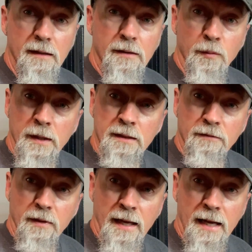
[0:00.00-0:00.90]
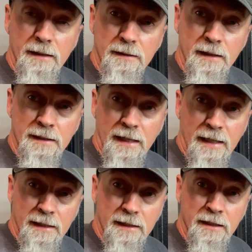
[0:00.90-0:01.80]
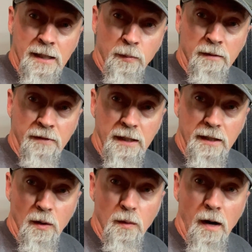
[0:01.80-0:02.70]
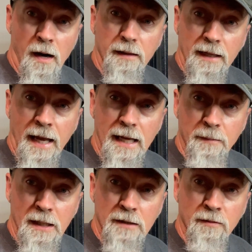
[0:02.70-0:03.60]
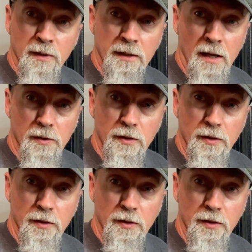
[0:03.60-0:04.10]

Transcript: The reason for that is that I did a separate video on the canned meats from the Dollar